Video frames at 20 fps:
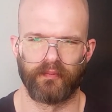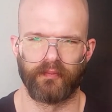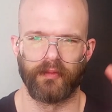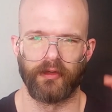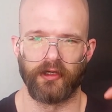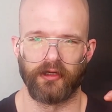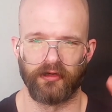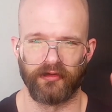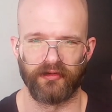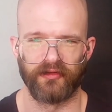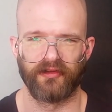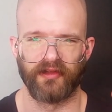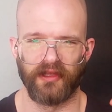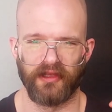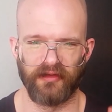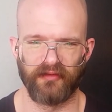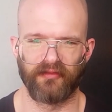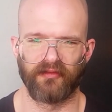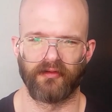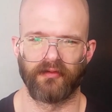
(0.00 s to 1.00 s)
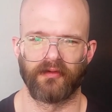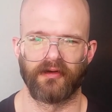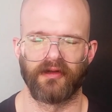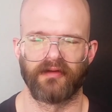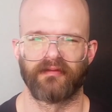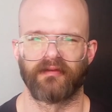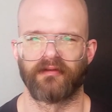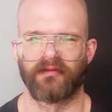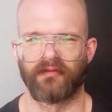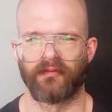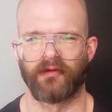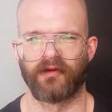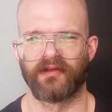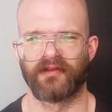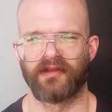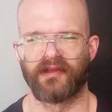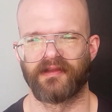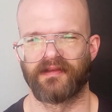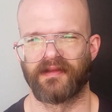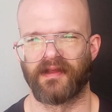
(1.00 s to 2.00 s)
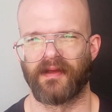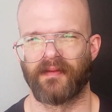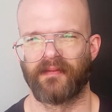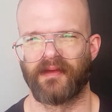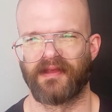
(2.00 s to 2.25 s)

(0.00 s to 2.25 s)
beard safe or whatever, where it's not.